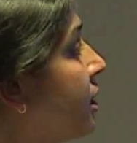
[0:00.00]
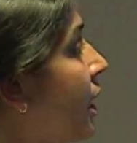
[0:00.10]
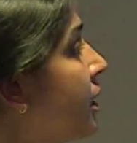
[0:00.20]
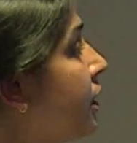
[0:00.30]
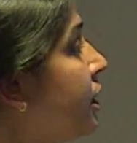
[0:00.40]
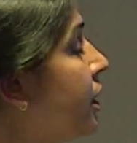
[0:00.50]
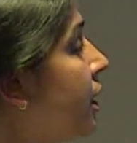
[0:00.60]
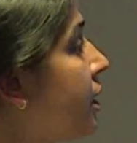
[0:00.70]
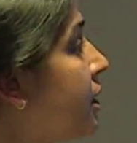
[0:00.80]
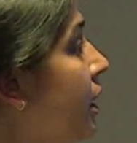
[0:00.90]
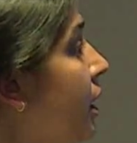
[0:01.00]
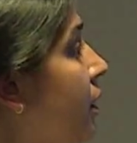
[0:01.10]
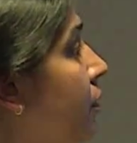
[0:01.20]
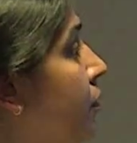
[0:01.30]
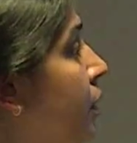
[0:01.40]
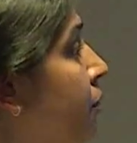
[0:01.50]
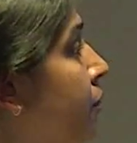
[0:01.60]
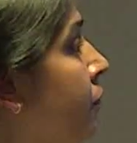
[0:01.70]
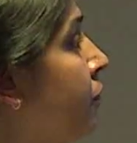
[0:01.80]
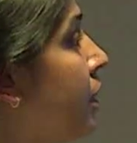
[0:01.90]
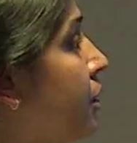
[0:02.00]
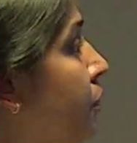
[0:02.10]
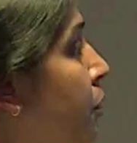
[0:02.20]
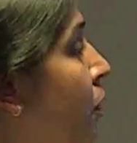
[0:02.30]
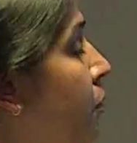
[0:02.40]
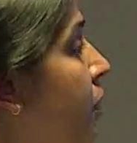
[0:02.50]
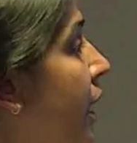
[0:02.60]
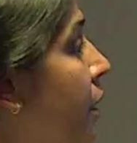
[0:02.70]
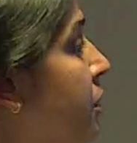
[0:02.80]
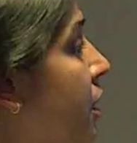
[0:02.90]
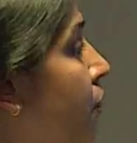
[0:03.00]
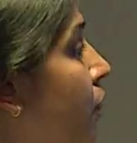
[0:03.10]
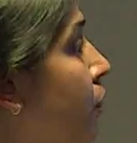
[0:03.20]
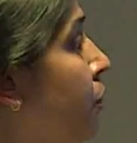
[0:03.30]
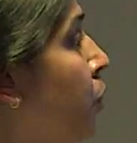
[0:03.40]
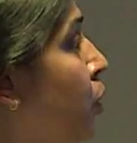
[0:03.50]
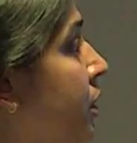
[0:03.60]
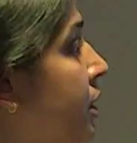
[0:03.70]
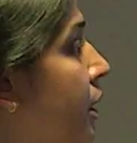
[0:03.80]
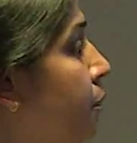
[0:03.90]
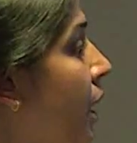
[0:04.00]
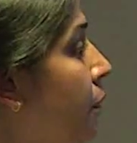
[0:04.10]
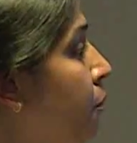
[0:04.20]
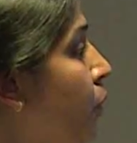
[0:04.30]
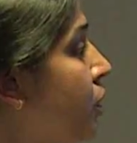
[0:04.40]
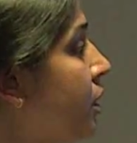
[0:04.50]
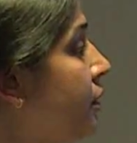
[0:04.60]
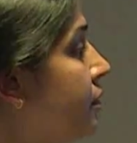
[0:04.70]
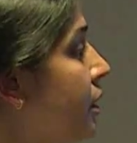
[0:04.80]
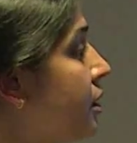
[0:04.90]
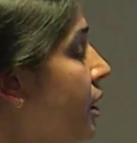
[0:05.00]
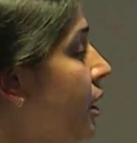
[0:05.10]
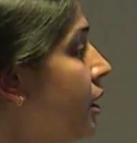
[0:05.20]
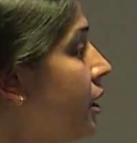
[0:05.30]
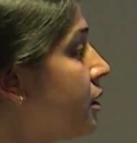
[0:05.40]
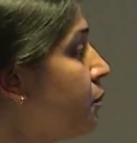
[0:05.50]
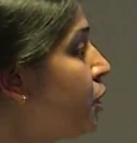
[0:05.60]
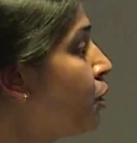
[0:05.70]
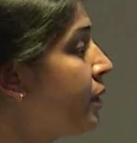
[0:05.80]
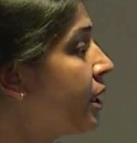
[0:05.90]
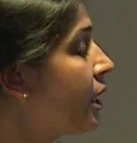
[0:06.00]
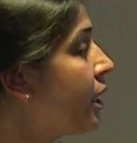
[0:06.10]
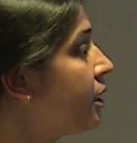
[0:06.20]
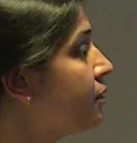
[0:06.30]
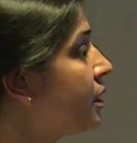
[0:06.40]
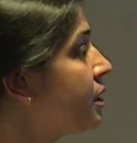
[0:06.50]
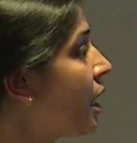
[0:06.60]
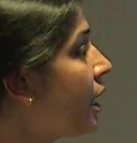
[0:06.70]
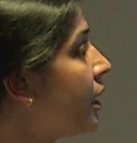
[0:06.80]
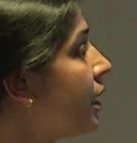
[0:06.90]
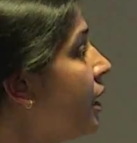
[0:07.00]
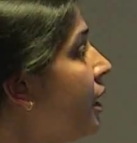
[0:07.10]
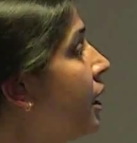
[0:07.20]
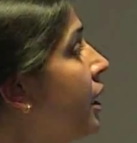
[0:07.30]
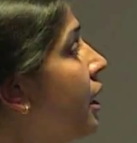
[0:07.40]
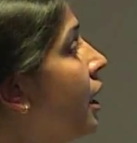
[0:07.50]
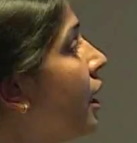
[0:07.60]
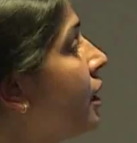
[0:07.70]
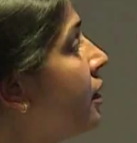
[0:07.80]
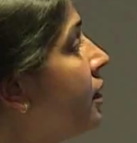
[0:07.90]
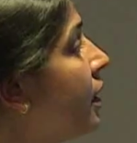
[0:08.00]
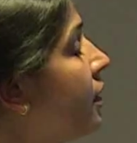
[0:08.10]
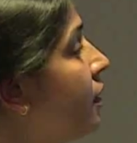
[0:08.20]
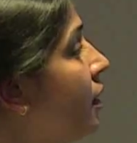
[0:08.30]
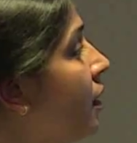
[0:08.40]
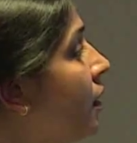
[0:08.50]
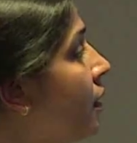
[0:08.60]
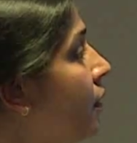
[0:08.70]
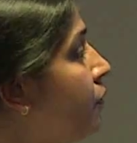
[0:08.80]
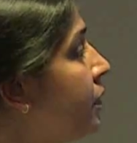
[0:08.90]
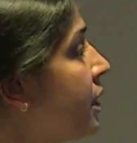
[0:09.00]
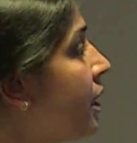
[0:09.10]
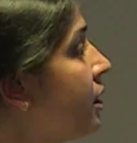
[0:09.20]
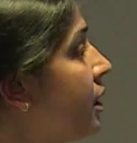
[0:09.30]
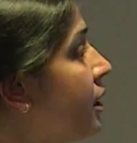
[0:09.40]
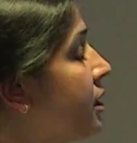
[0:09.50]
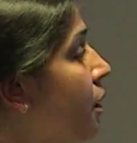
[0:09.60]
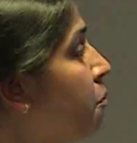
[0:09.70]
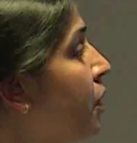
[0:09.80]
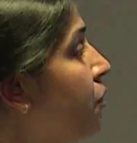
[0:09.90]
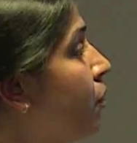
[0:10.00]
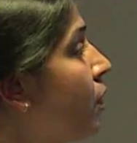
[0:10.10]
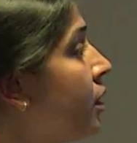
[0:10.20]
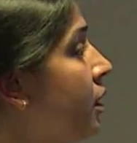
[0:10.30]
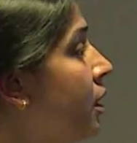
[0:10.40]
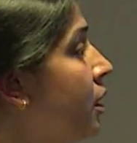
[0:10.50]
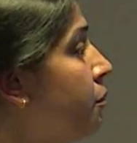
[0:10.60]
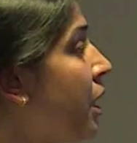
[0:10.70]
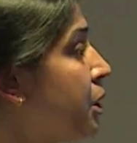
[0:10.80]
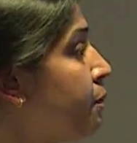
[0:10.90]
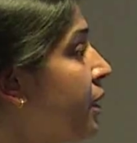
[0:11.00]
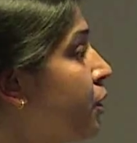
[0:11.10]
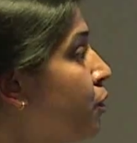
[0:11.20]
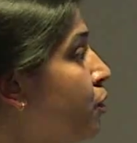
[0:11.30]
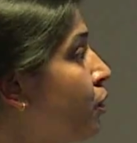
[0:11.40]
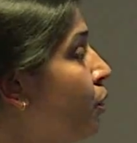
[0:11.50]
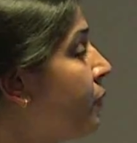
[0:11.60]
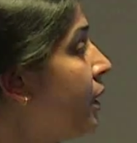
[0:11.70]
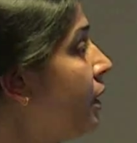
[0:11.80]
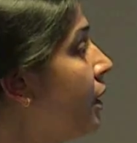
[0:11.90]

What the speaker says: digestion assay. We first performed the EMSA for both 3' positive sense and subgenomic negative sense RNA, and then we sent that sample for mass spectroscopy,